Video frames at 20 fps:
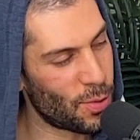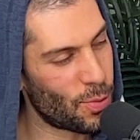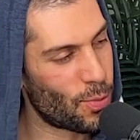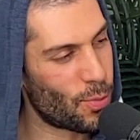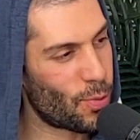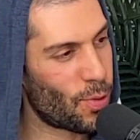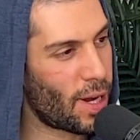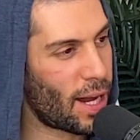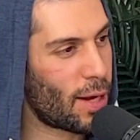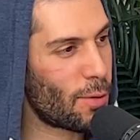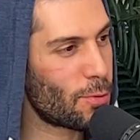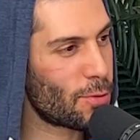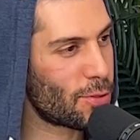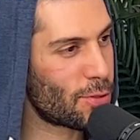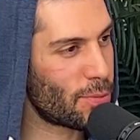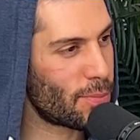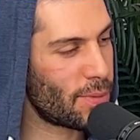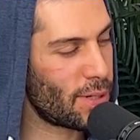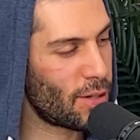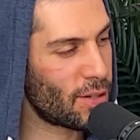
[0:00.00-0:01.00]
Well, how would you
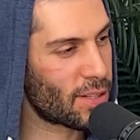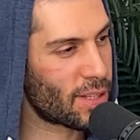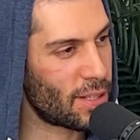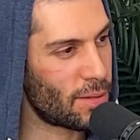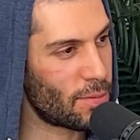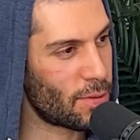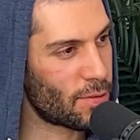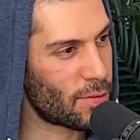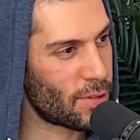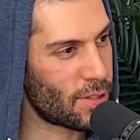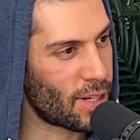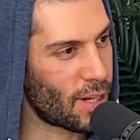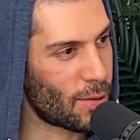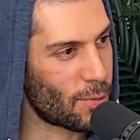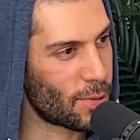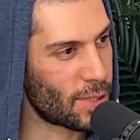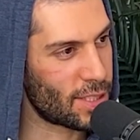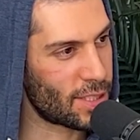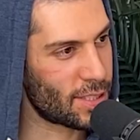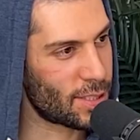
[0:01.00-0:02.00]
milk them if you're not
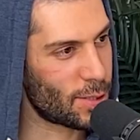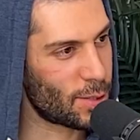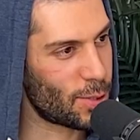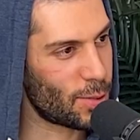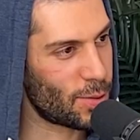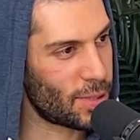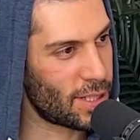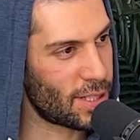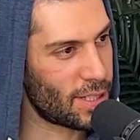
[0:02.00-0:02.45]
willing to do any